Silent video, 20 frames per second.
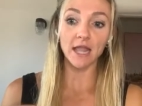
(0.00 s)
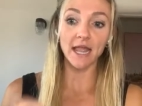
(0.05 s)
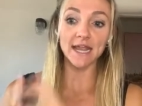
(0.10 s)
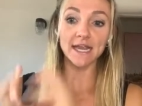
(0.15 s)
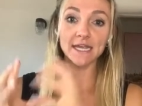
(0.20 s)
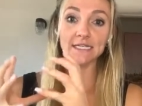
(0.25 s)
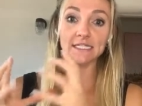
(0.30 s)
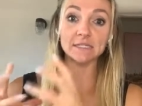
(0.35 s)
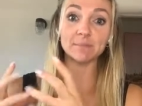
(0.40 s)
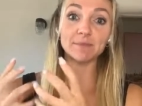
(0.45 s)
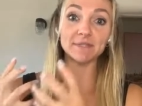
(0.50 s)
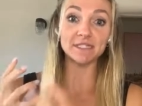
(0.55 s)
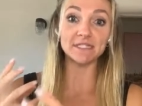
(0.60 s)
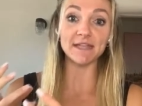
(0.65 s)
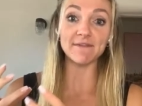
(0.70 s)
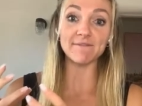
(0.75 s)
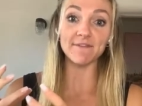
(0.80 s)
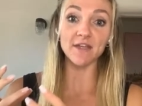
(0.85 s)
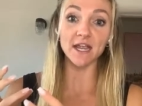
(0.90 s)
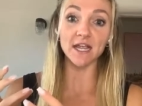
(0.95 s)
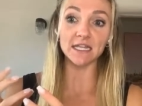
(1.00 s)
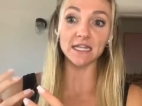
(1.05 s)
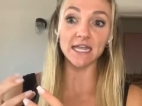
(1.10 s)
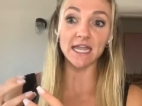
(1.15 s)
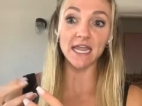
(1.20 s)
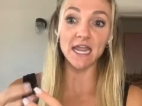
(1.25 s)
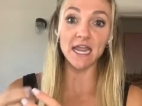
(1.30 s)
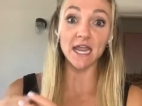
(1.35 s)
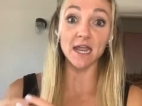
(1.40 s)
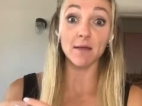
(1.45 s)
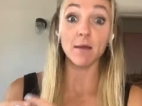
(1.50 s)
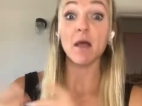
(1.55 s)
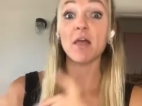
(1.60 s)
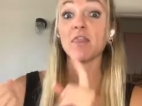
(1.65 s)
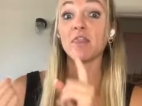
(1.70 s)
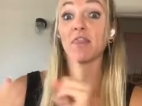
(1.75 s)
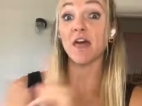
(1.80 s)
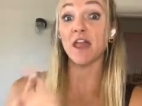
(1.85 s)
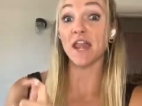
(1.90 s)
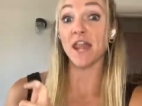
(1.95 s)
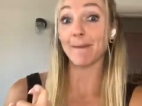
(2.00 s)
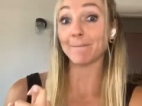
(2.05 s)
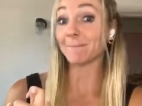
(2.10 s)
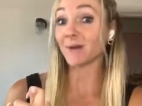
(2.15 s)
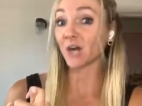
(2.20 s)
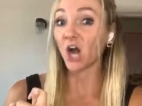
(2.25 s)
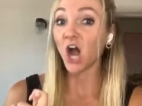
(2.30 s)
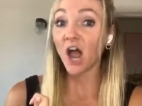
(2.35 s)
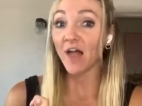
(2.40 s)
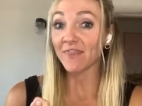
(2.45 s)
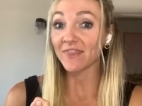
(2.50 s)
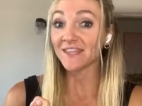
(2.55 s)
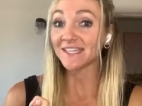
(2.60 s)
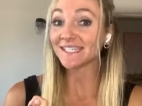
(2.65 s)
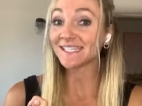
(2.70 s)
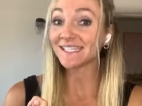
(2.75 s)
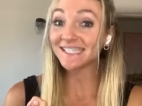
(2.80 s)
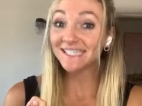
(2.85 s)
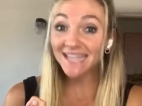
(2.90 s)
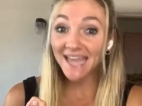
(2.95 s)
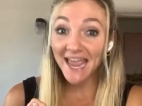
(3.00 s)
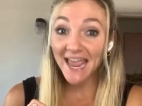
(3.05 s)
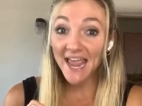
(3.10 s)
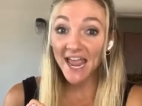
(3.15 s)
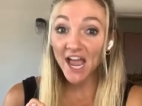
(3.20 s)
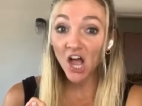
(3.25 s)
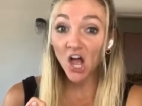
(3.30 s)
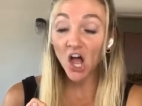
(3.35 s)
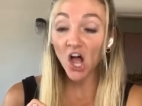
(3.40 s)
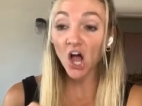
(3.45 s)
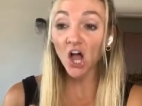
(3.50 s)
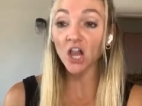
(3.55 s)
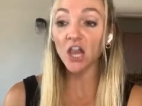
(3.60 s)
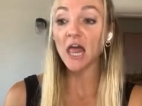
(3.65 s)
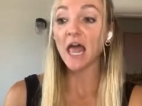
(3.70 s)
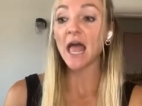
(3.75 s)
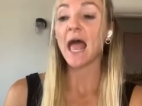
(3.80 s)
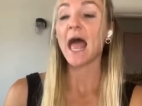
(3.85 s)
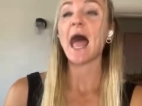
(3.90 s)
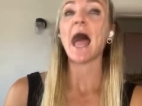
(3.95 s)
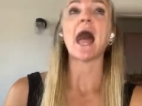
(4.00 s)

like specifically the number on the scale.